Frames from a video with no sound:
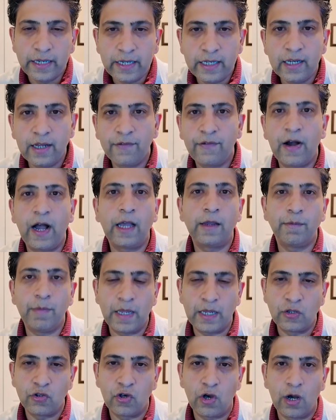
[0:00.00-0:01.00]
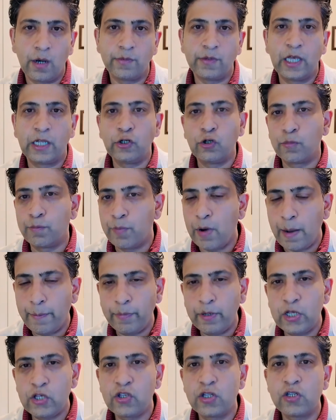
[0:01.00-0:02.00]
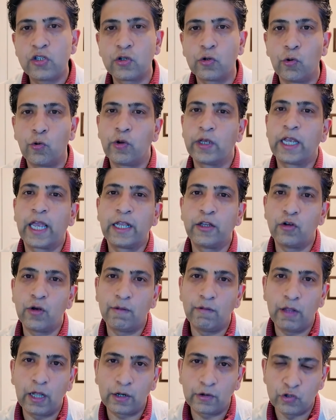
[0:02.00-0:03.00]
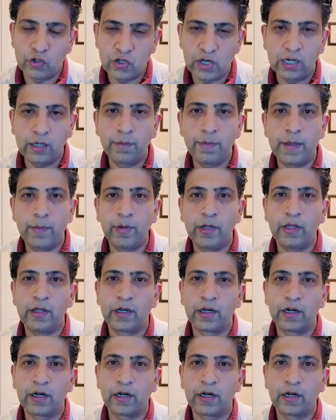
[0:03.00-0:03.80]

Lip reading: enough high-paying jobs, and your population is growing, and you have a lot of young people